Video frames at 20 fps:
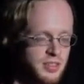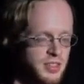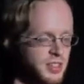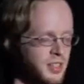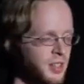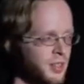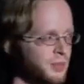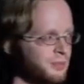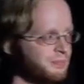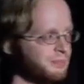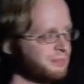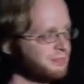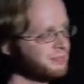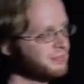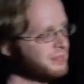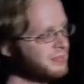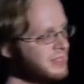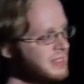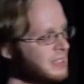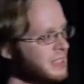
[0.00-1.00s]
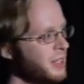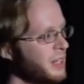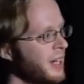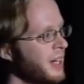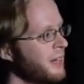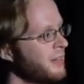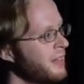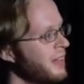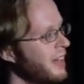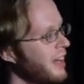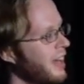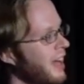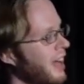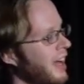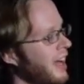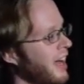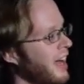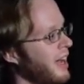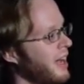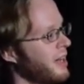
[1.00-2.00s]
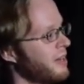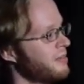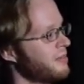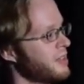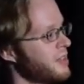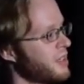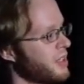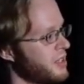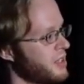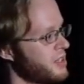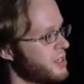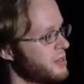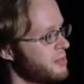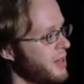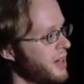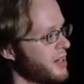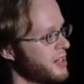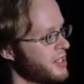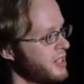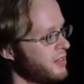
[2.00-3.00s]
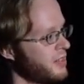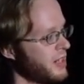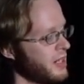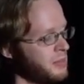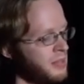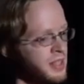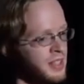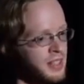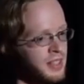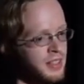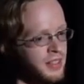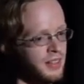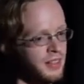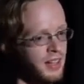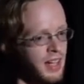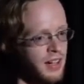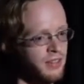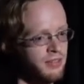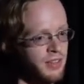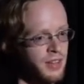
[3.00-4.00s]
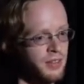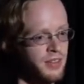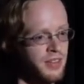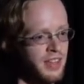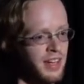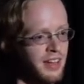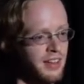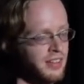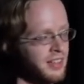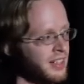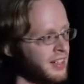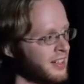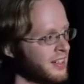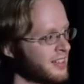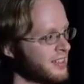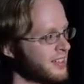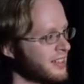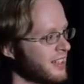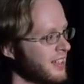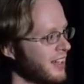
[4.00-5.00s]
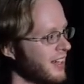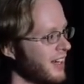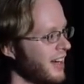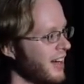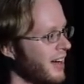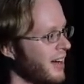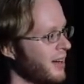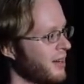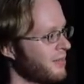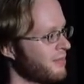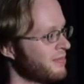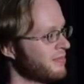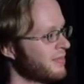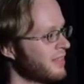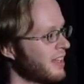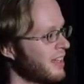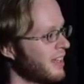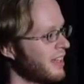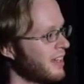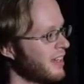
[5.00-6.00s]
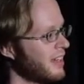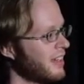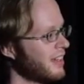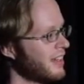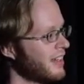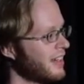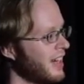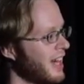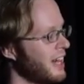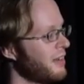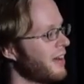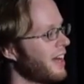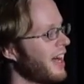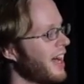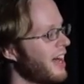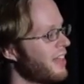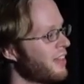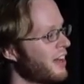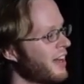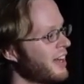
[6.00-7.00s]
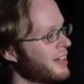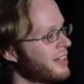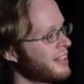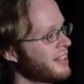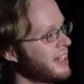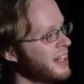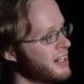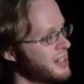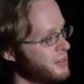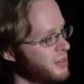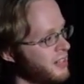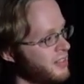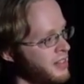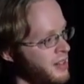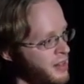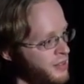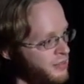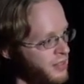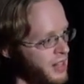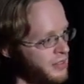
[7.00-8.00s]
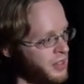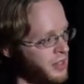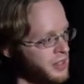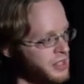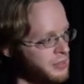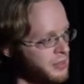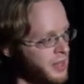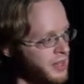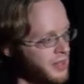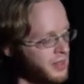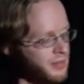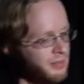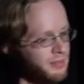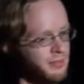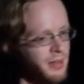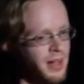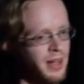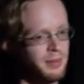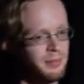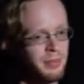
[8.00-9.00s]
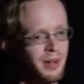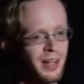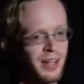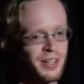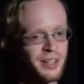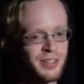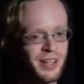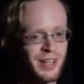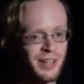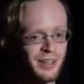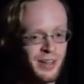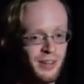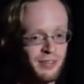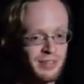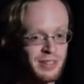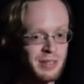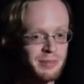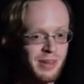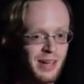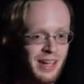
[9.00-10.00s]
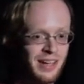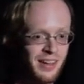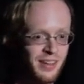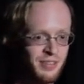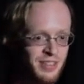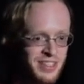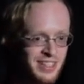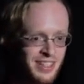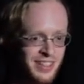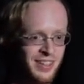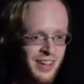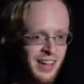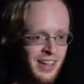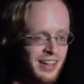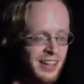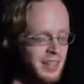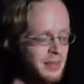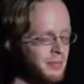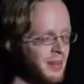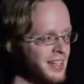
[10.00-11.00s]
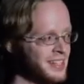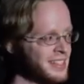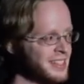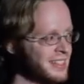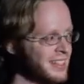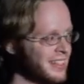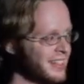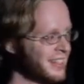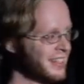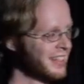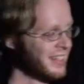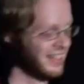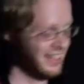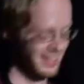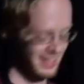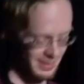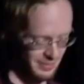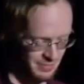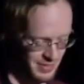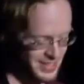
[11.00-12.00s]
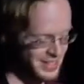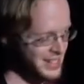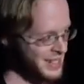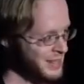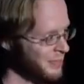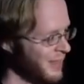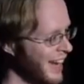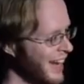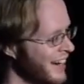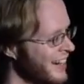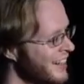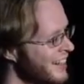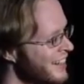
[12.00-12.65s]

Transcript: So, okay. Um, you can use Microsoft RDP, have fun with that on Linux. Um, anyway, I thought I could get it to work for around $5 a month by buying Dragon off eBay. Obviously not the best uh, business plan.